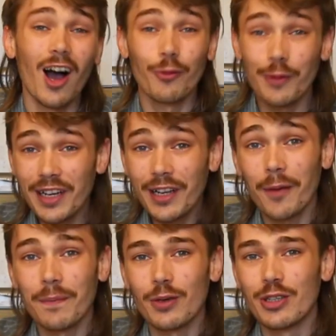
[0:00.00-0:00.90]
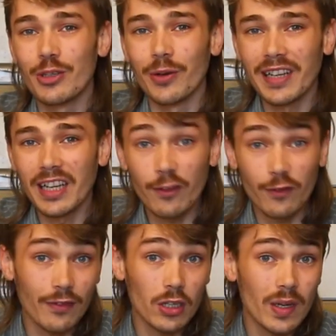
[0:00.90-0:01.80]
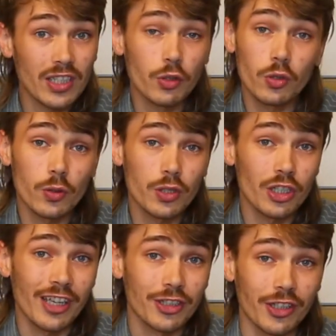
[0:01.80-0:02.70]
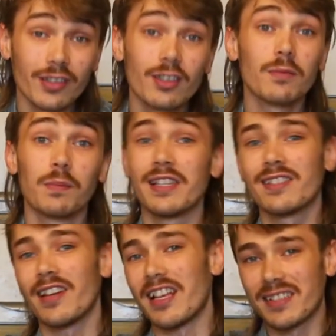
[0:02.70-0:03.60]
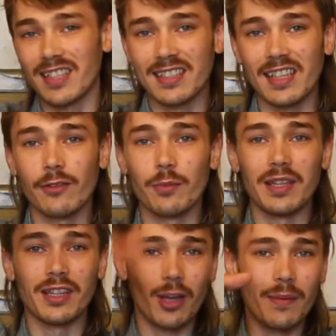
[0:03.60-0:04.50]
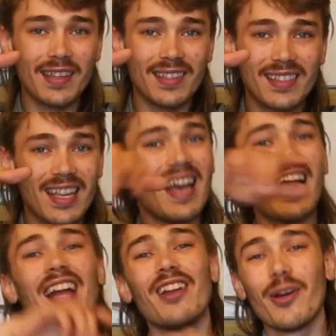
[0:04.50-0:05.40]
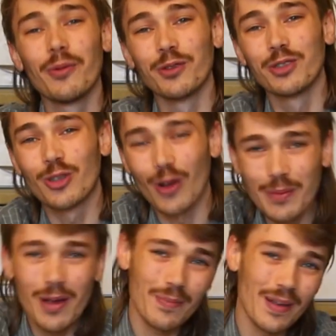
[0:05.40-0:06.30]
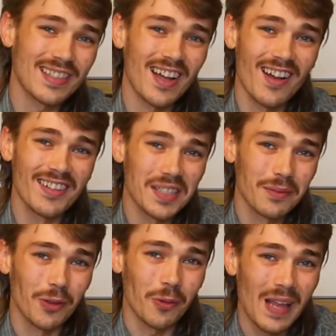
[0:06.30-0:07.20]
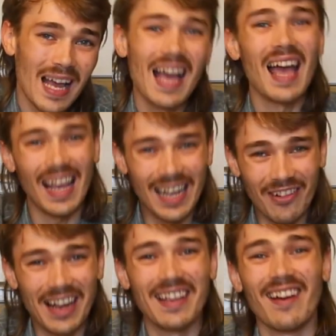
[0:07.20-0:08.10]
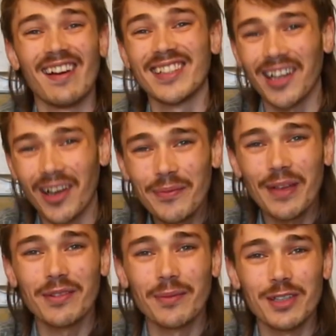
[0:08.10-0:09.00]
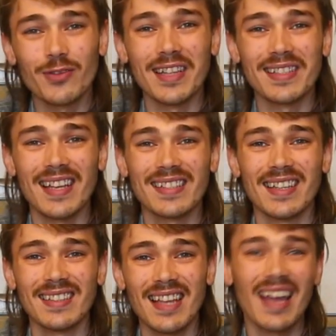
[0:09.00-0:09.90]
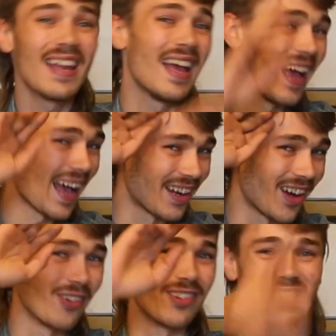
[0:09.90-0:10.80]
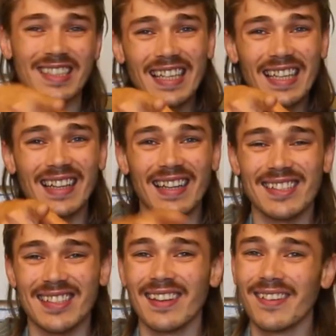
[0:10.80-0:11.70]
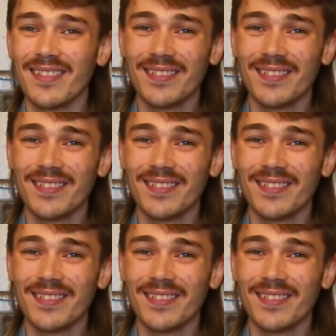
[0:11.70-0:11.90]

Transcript: I really hope you enjoyed it, and if you have any questions or suggestions, please don't hesitate to leave them in the comments, and I will try my best to answer them all. Anyway guys, I hope you have the most fantastic day, and I will see you later.